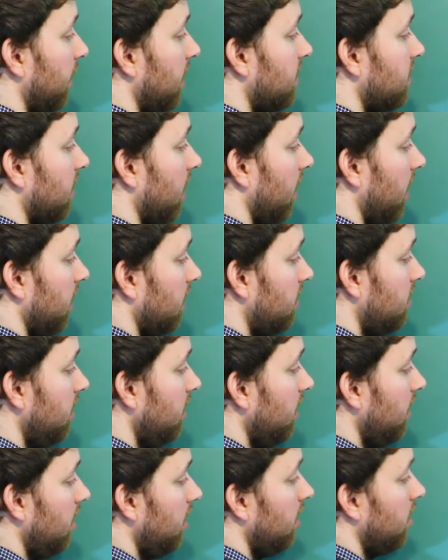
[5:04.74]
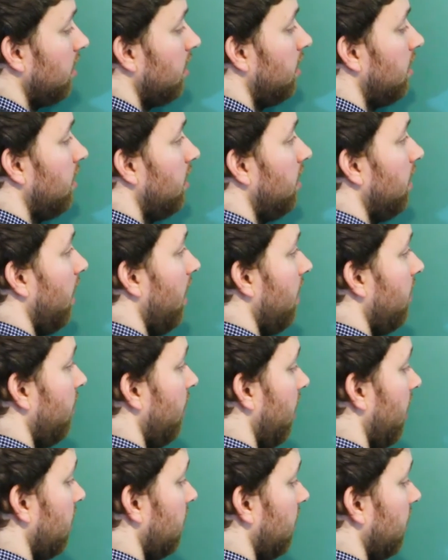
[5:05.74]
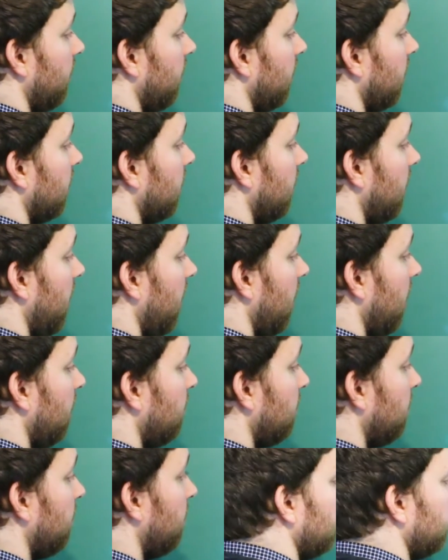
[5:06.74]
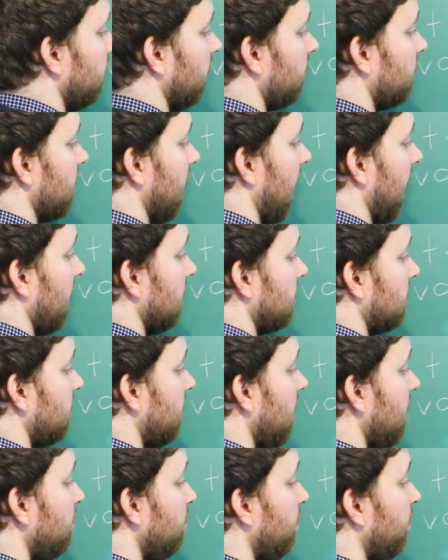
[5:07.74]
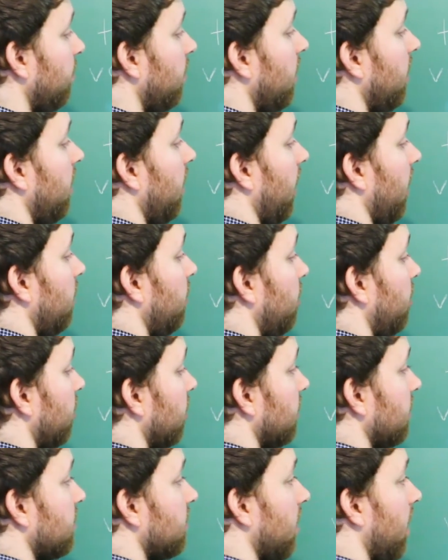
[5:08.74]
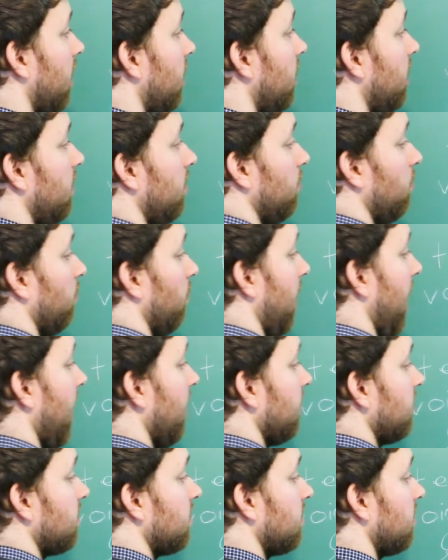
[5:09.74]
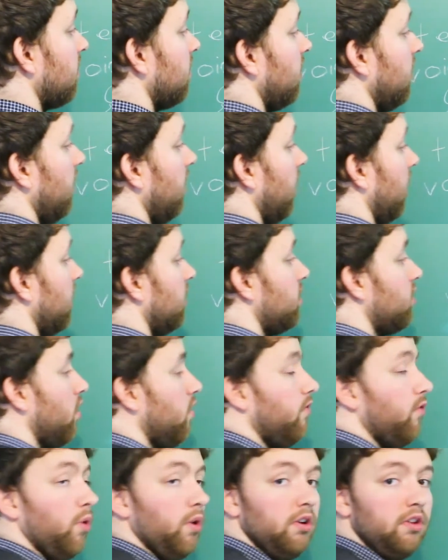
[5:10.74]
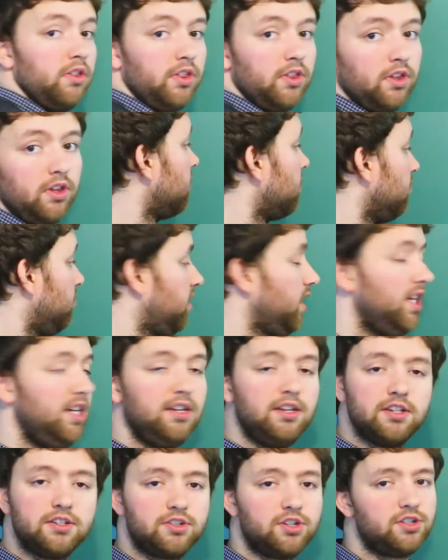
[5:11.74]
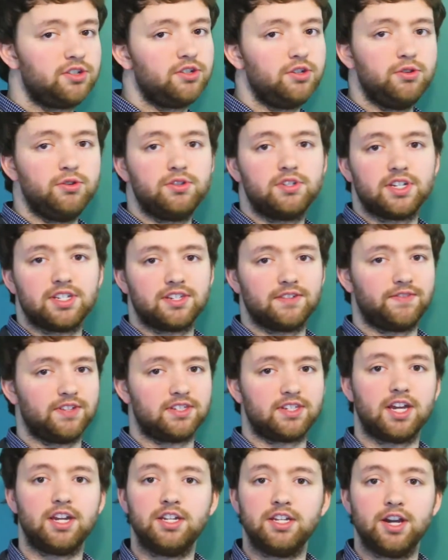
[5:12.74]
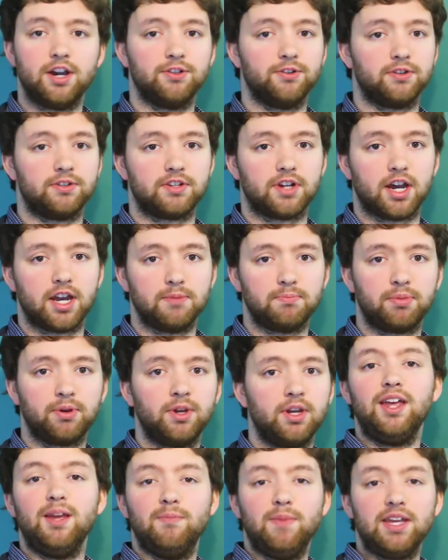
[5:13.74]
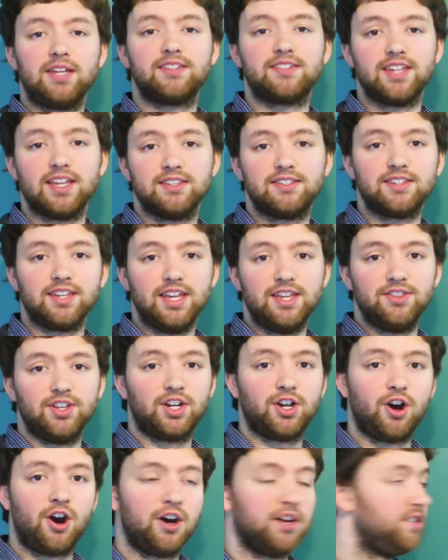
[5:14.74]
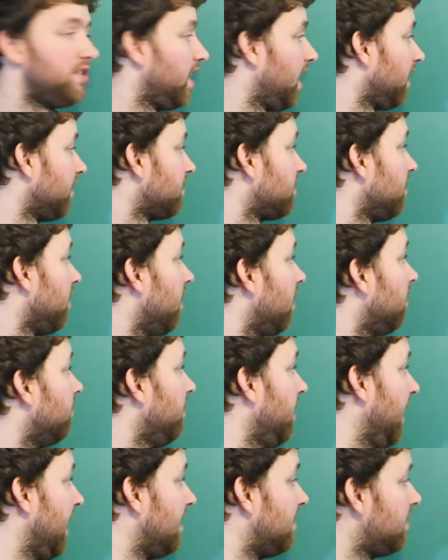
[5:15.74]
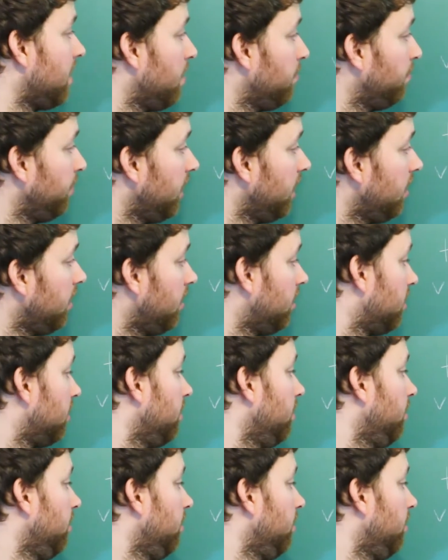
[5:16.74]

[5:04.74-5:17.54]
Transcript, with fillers: by saying t and then giving it a name such as temp, and you can assign it x and so forth. So t is just used as if it's any other type. It makes sense in the context of a template,